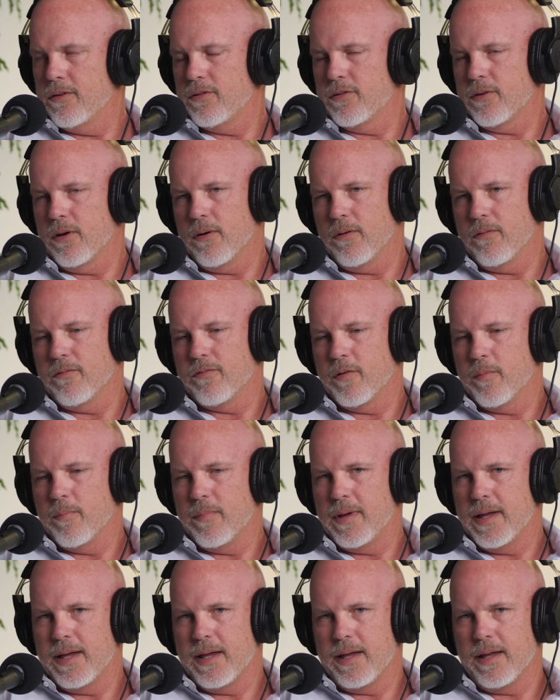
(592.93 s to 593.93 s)
So for
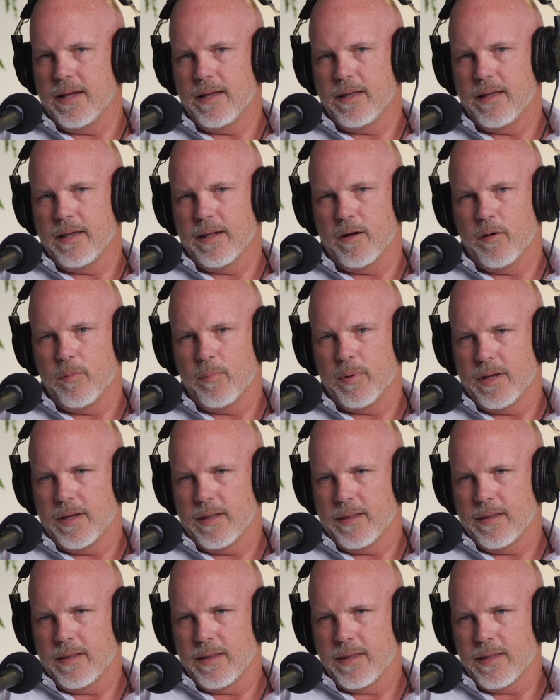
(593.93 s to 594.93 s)
me,
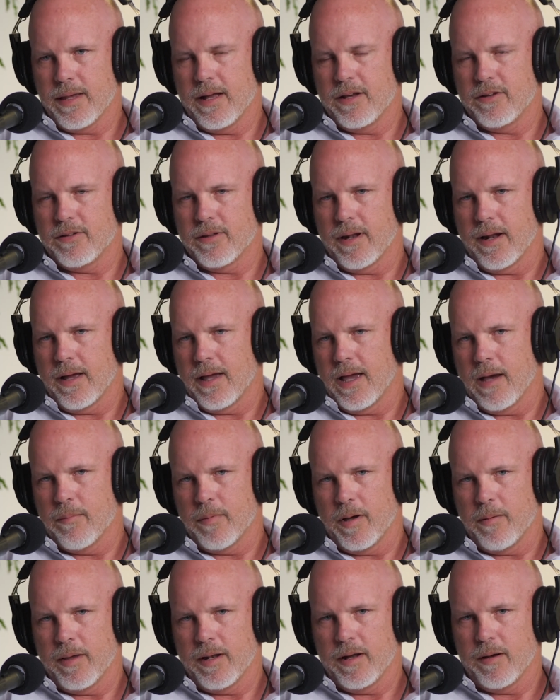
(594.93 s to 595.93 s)
being the age that I
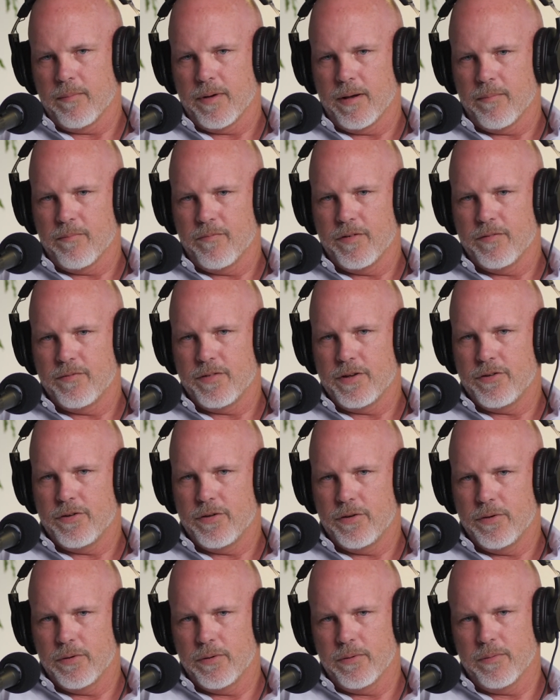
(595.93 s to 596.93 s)
am, I mean, I'm
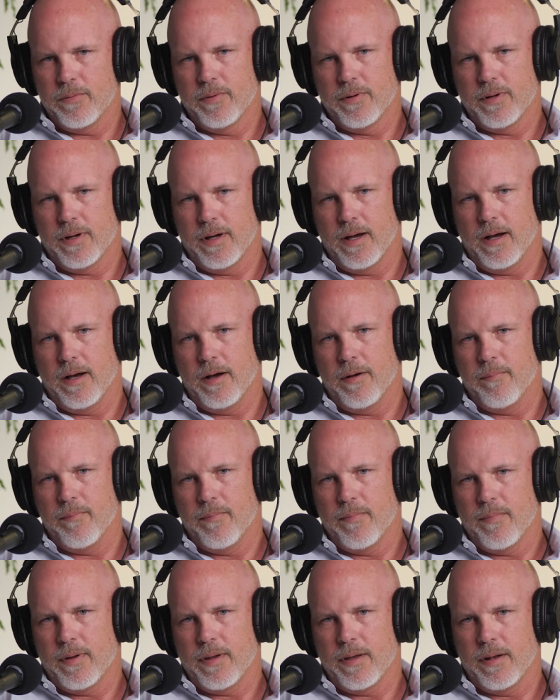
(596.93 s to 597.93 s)
52.
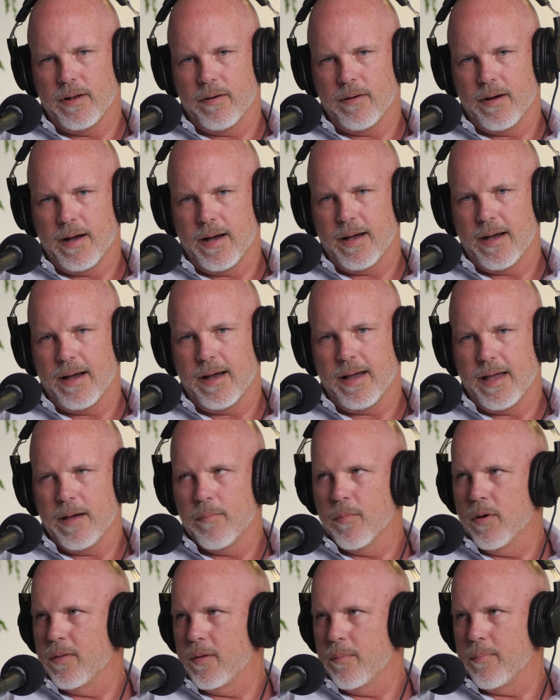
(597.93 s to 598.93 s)
I
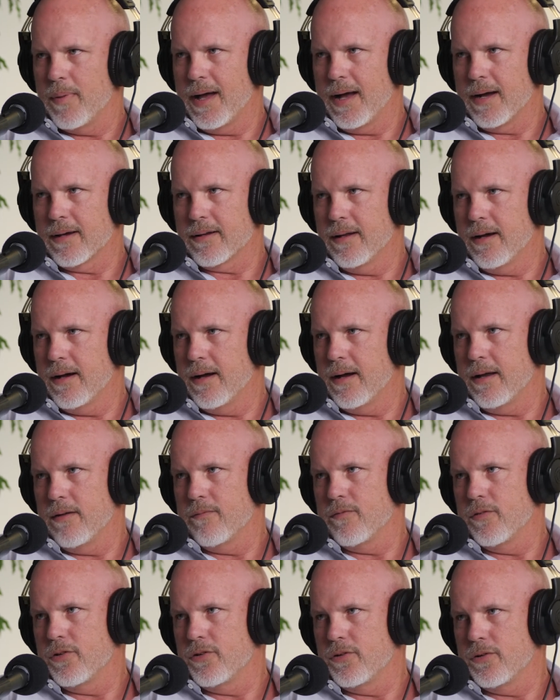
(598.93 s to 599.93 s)
am on the back
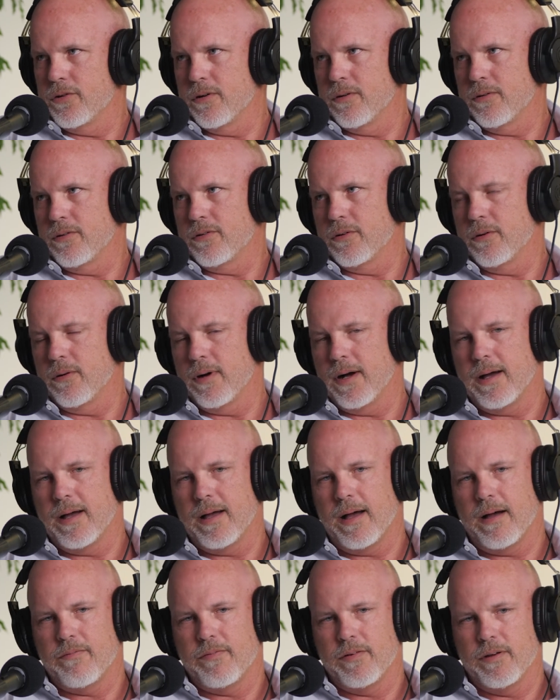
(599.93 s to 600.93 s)
nine for sure. So
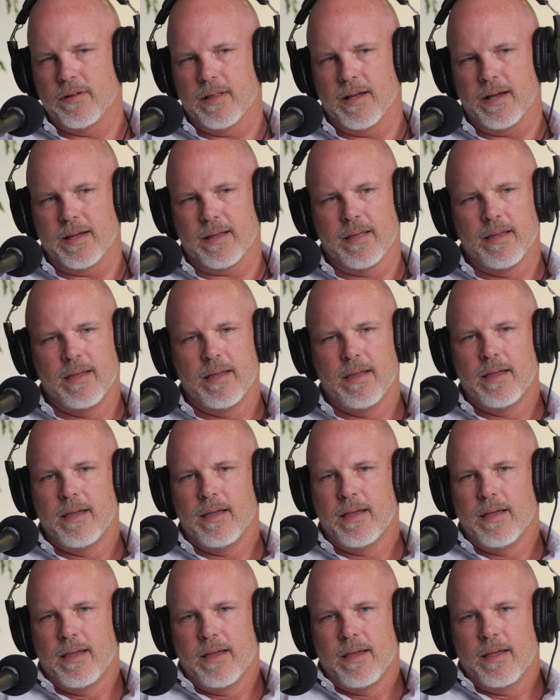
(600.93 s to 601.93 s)
I feel like
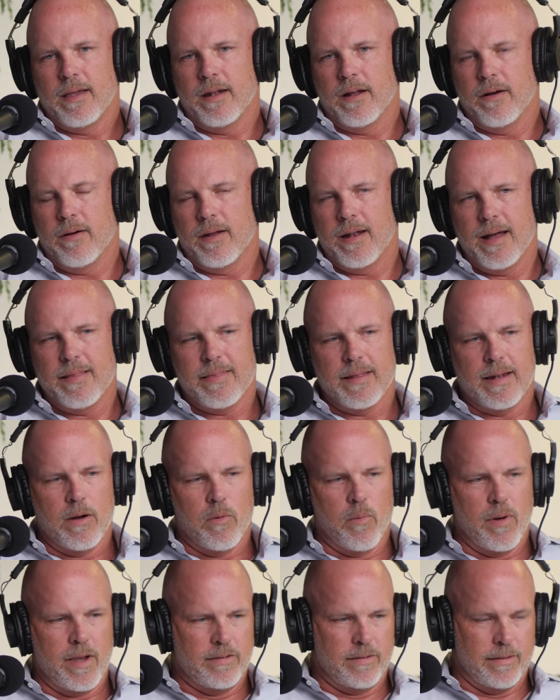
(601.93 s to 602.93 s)
and not that I
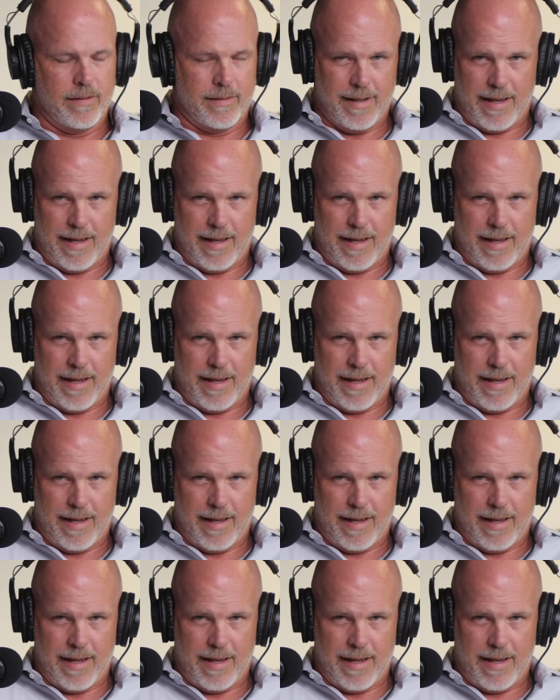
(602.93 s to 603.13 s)
wasted